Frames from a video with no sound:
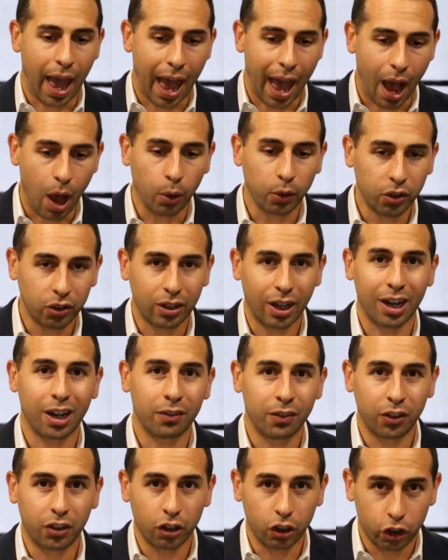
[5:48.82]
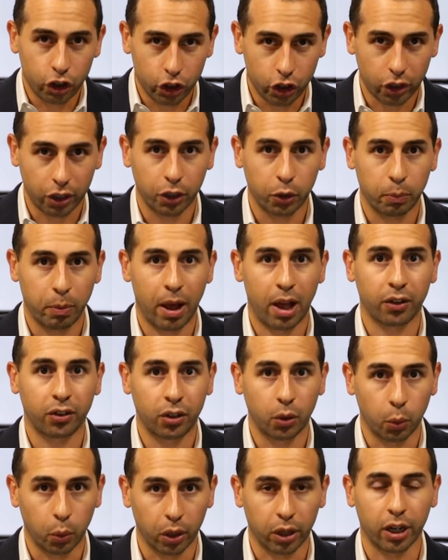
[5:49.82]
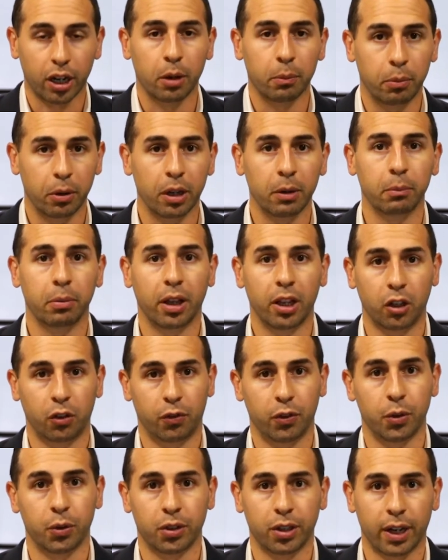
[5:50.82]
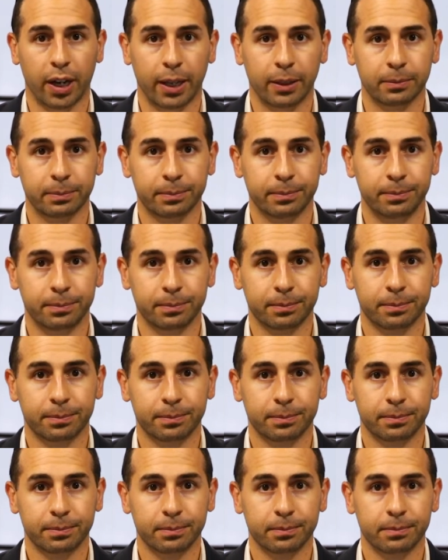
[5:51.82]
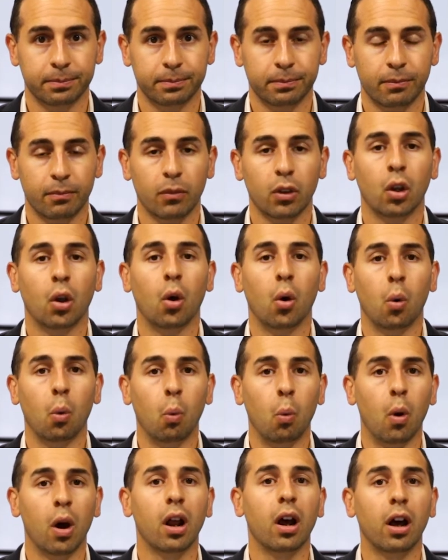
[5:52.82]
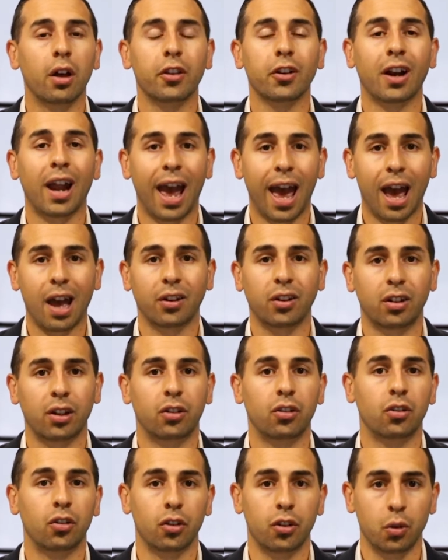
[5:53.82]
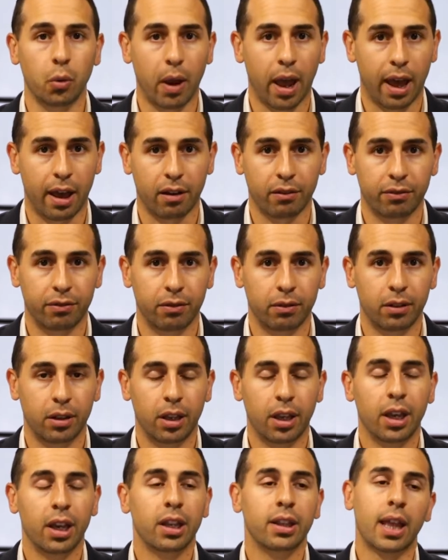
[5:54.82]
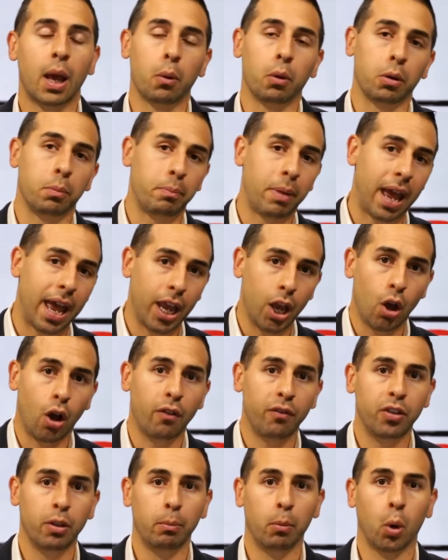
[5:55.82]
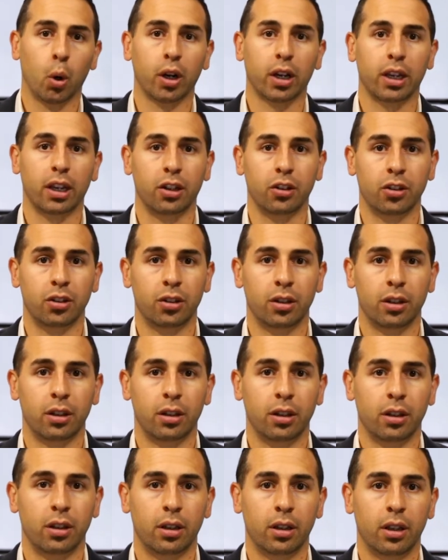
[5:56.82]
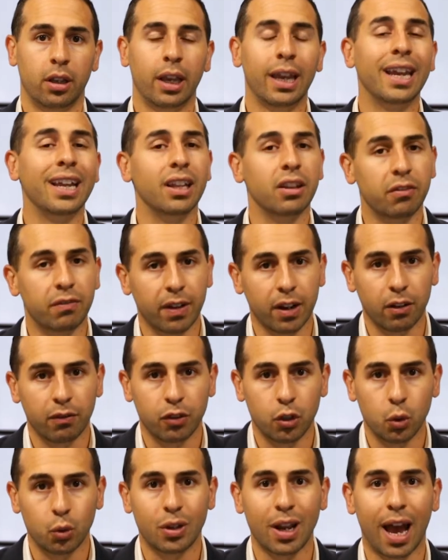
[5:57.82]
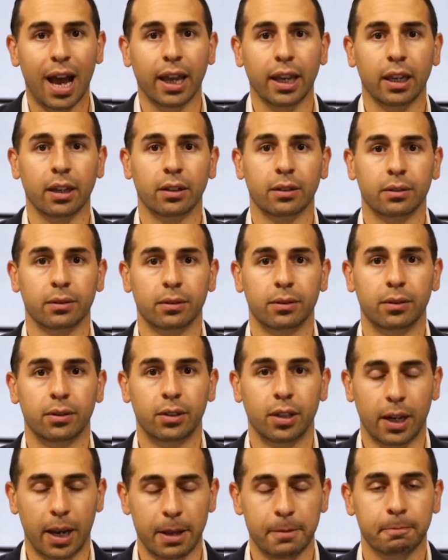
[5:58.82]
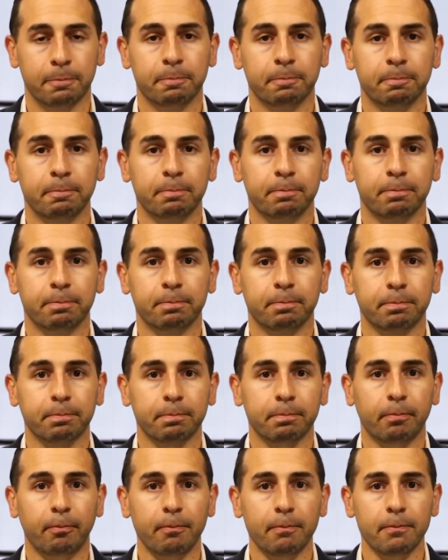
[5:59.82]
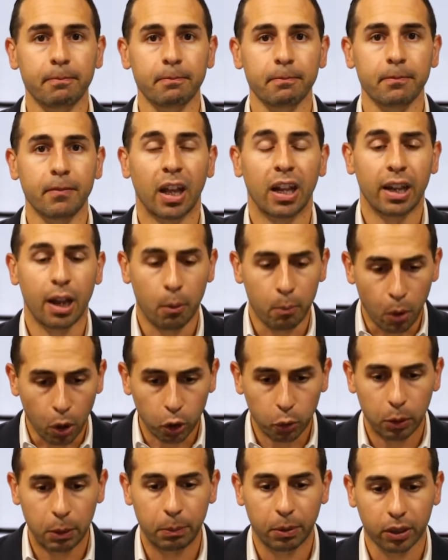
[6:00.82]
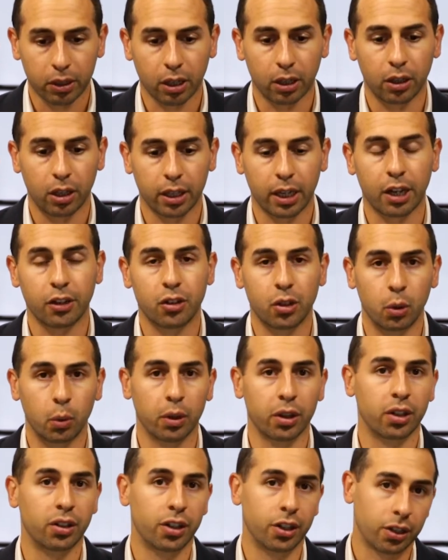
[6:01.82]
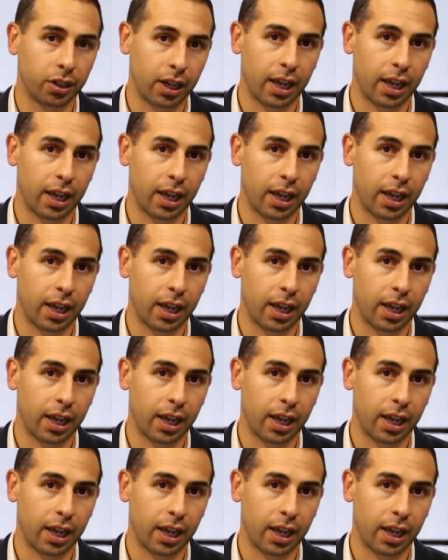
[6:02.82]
Outside of this insurance policy we're going to put in place for you today, what other assets do you have that would pay off the mortgage in the event of you dying today? Now, most people are going to look at you with a deer in